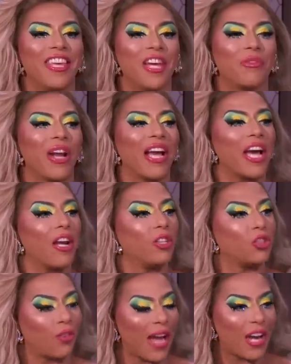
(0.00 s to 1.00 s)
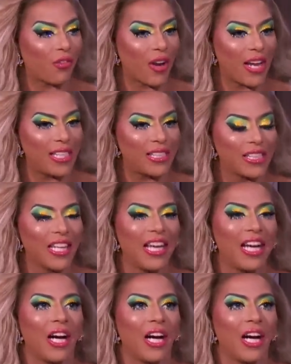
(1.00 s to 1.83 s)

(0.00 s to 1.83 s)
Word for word: And then when I got on Drag Race,